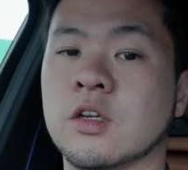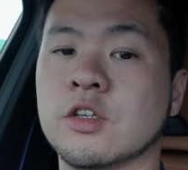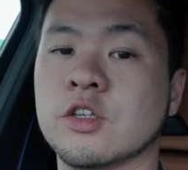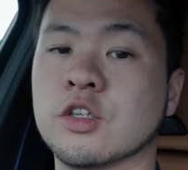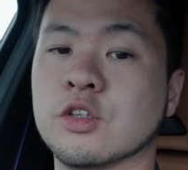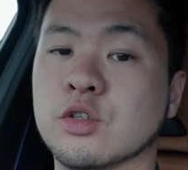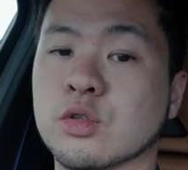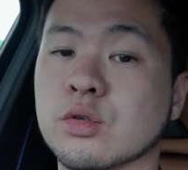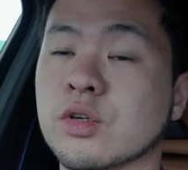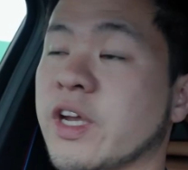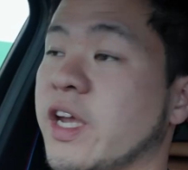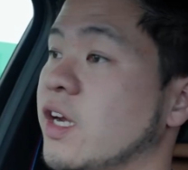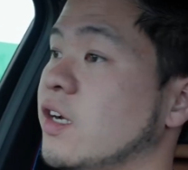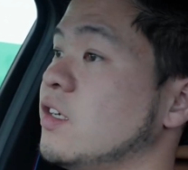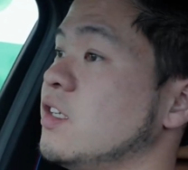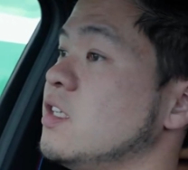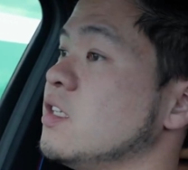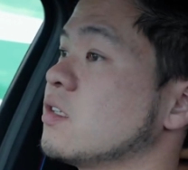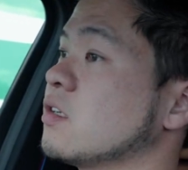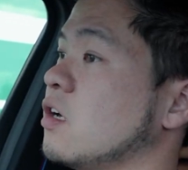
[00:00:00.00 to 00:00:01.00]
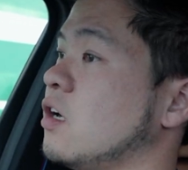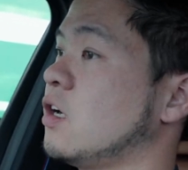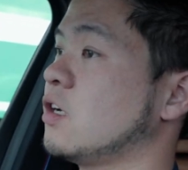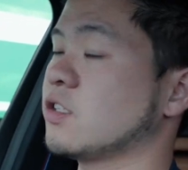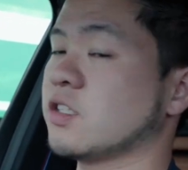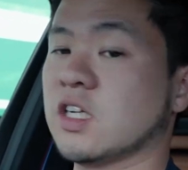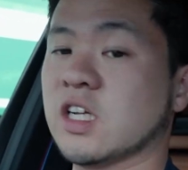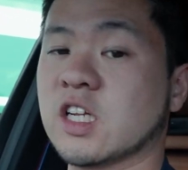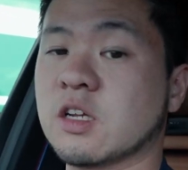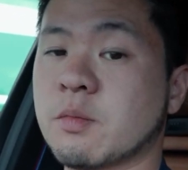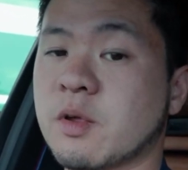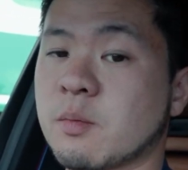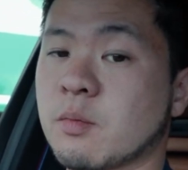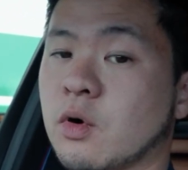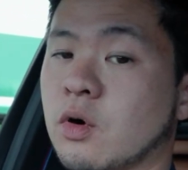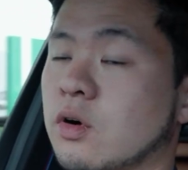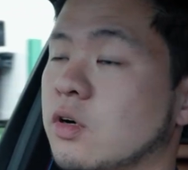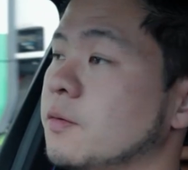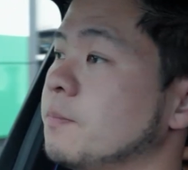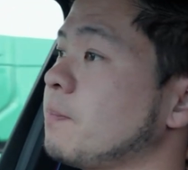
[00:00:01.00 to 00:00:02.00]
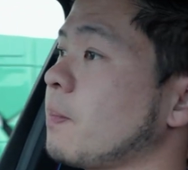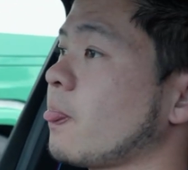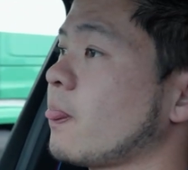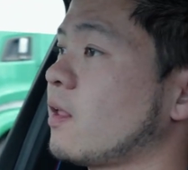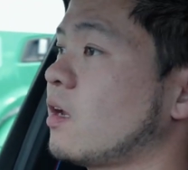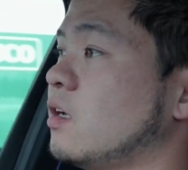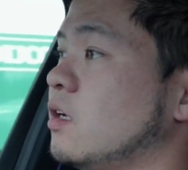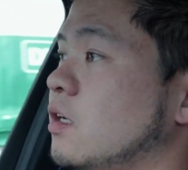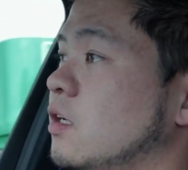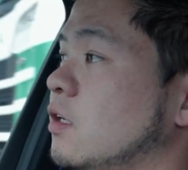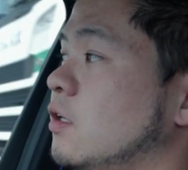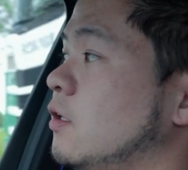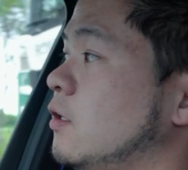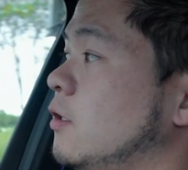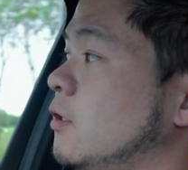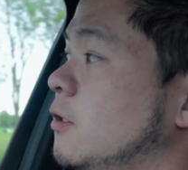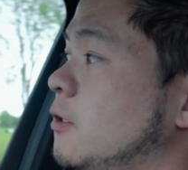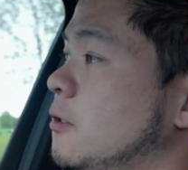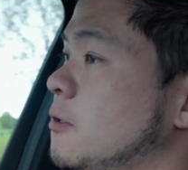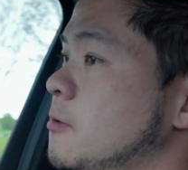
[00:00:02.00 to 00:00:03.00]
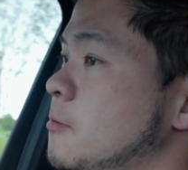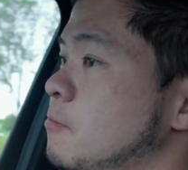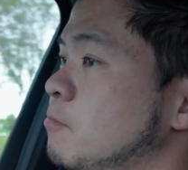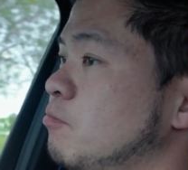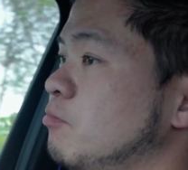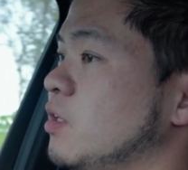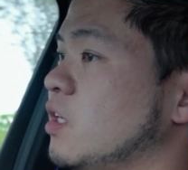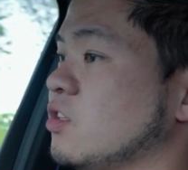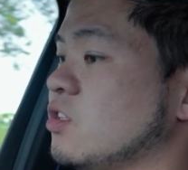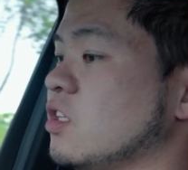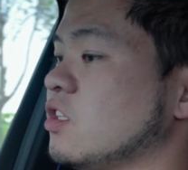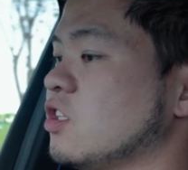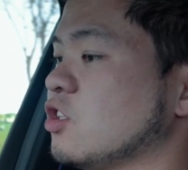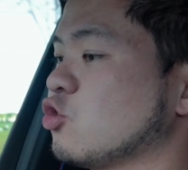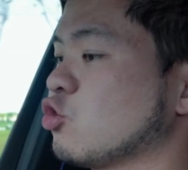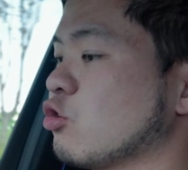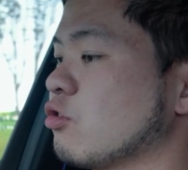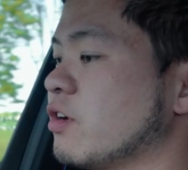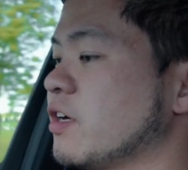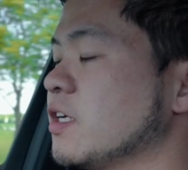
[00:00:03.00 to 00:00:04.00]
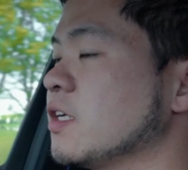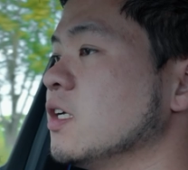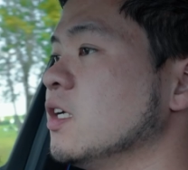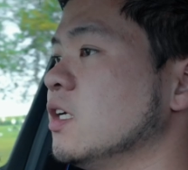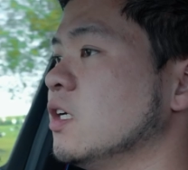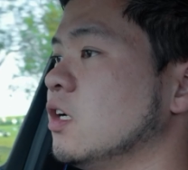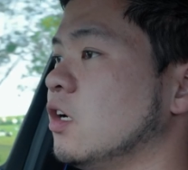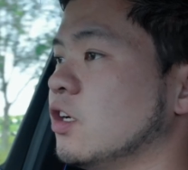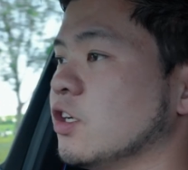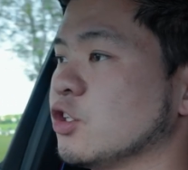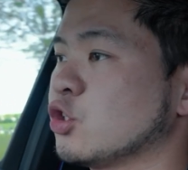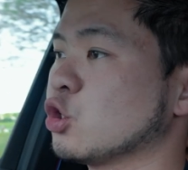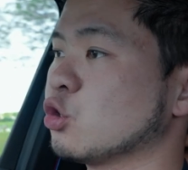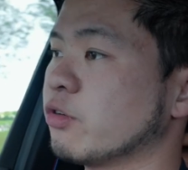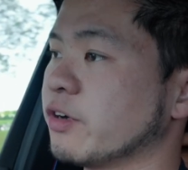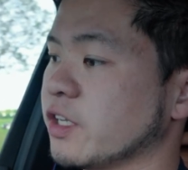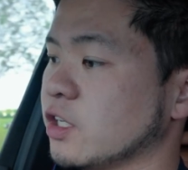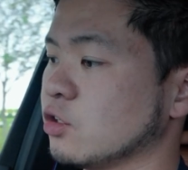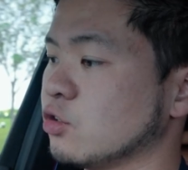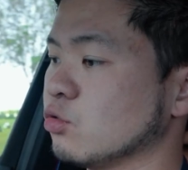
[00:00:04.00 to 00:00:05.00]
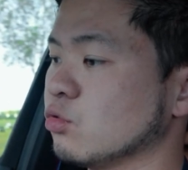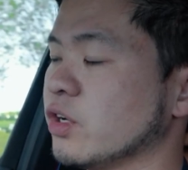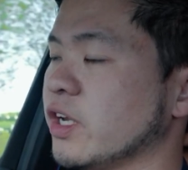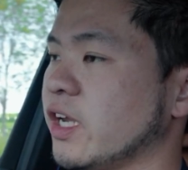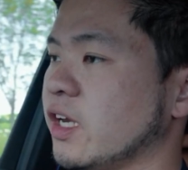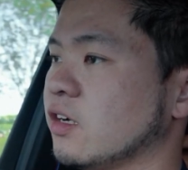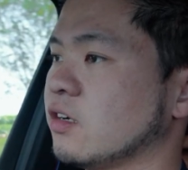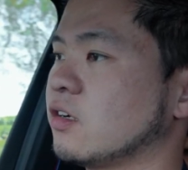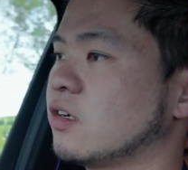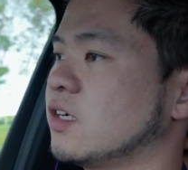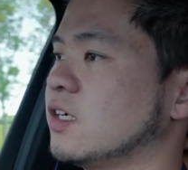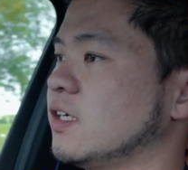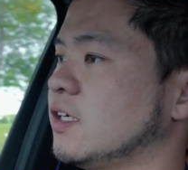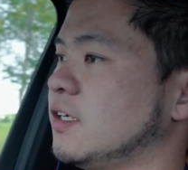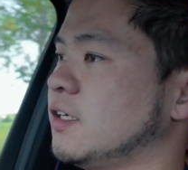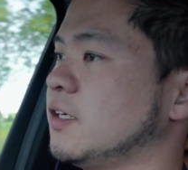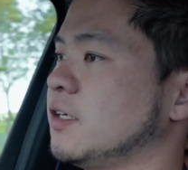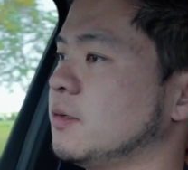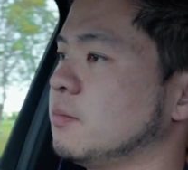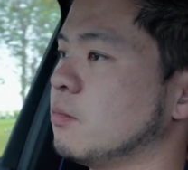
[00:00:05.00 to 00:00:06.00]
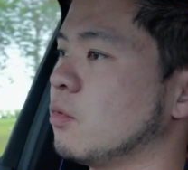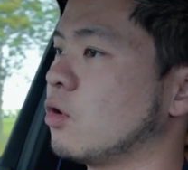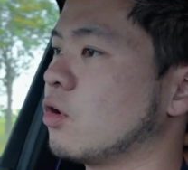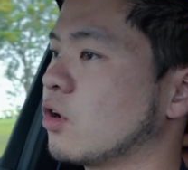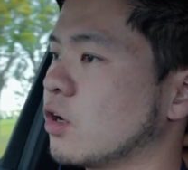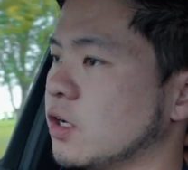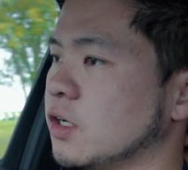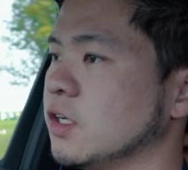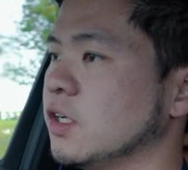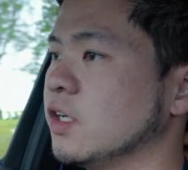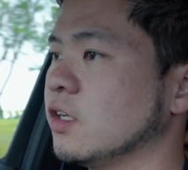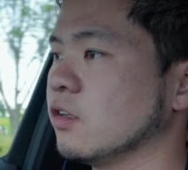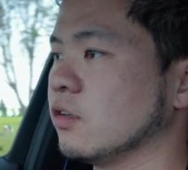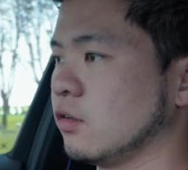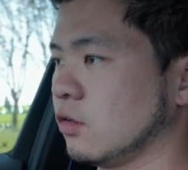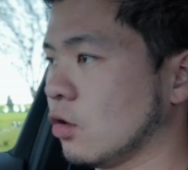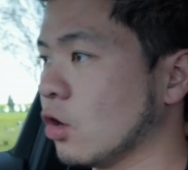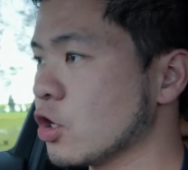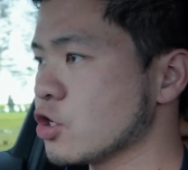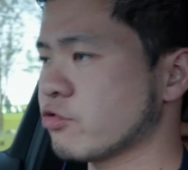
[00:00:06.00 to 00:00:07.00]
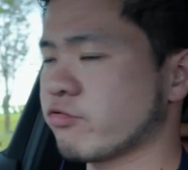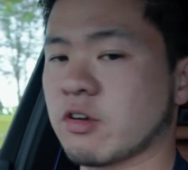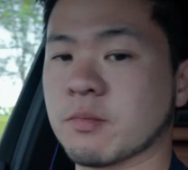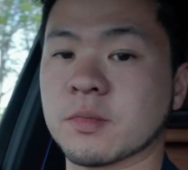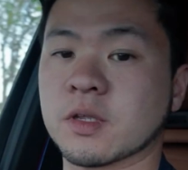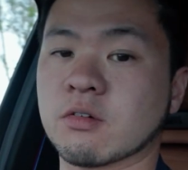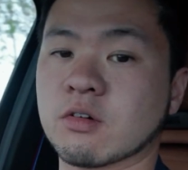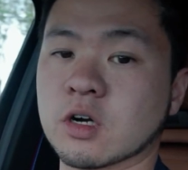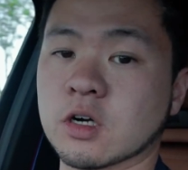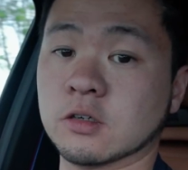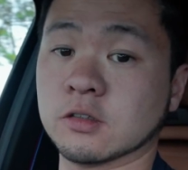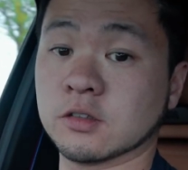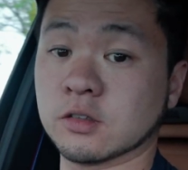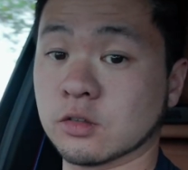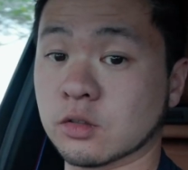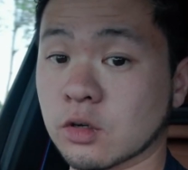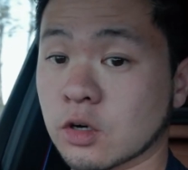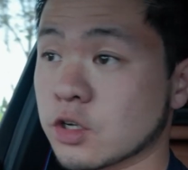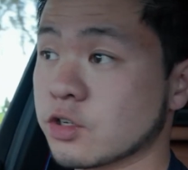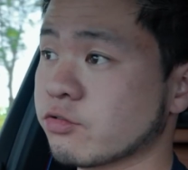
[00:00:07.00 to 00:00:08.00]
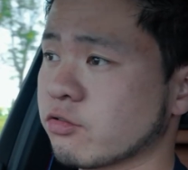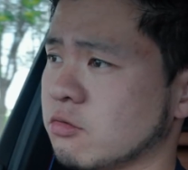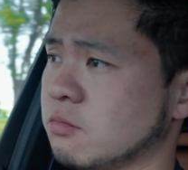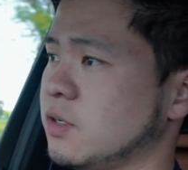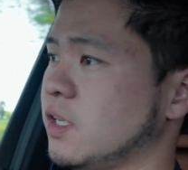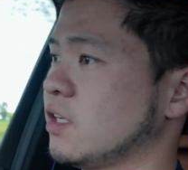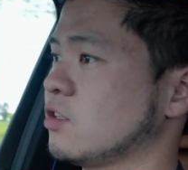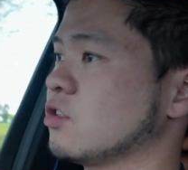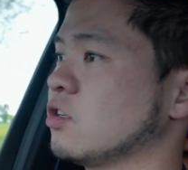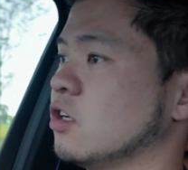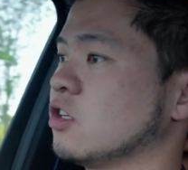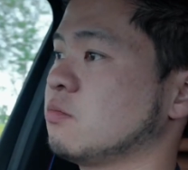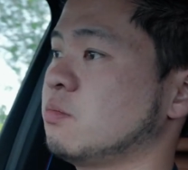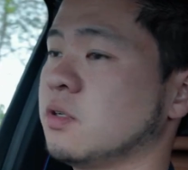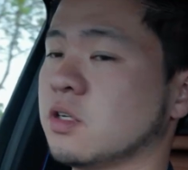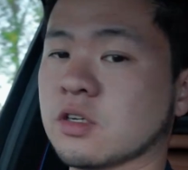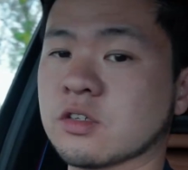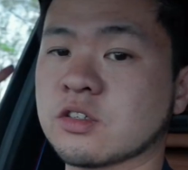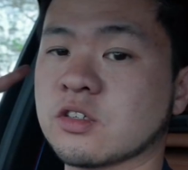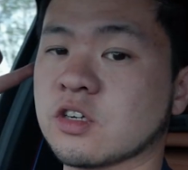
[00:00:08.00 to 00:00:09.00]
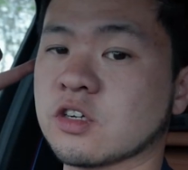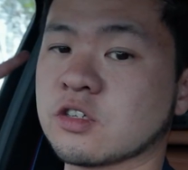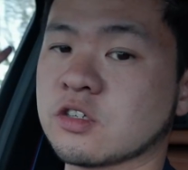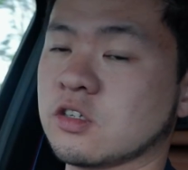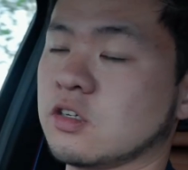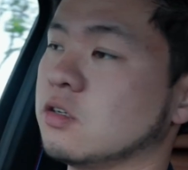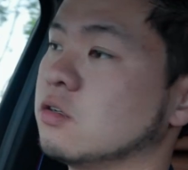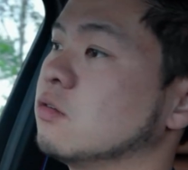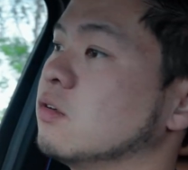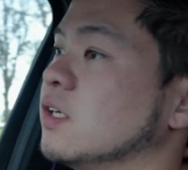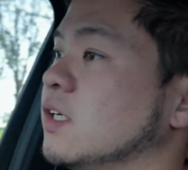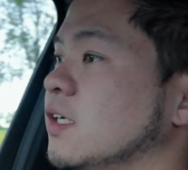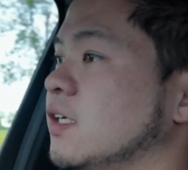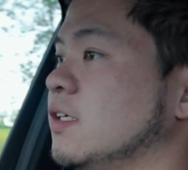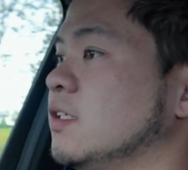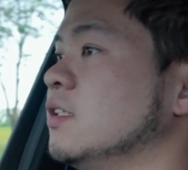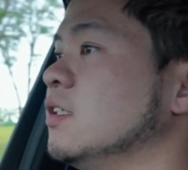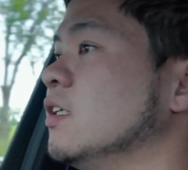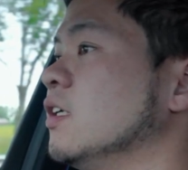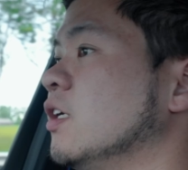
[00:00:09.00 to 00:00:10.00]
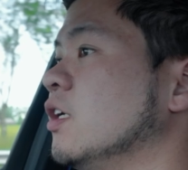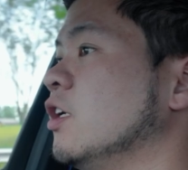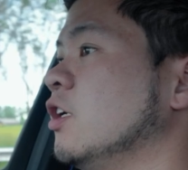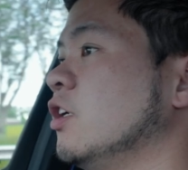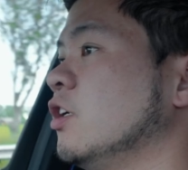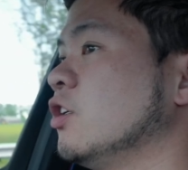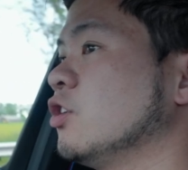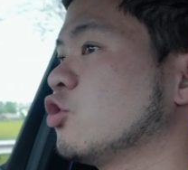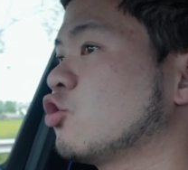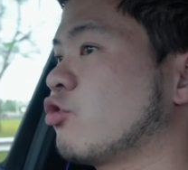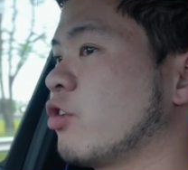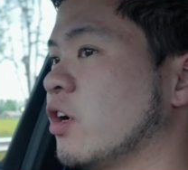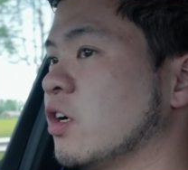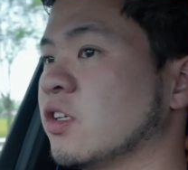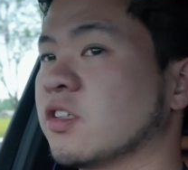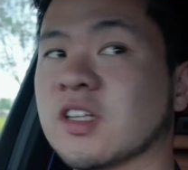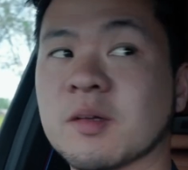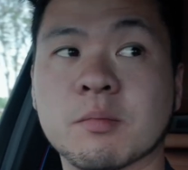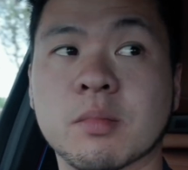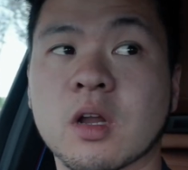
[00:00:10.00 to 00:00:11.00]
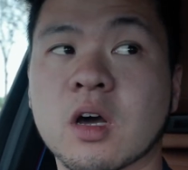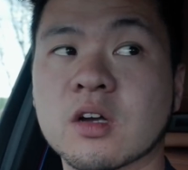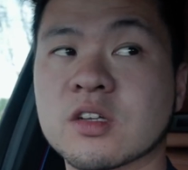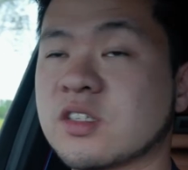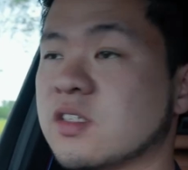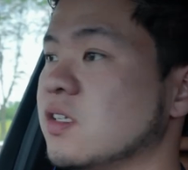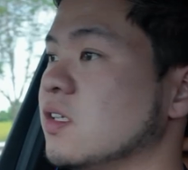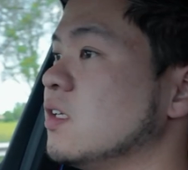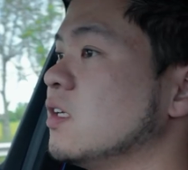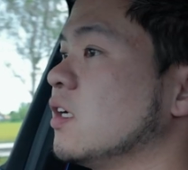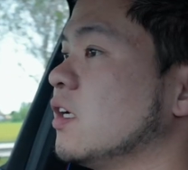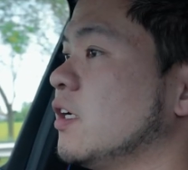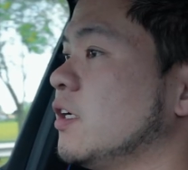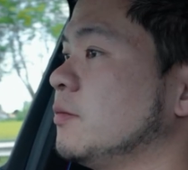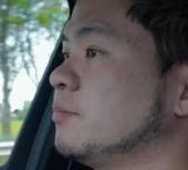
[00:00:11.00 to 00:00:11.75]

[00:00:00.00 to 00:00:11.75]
So you do hear these cars a little bit more, because it's a touring. On the touring you do hear more noise from the road, noise from the exhaust, because there's no trunk that blocks the...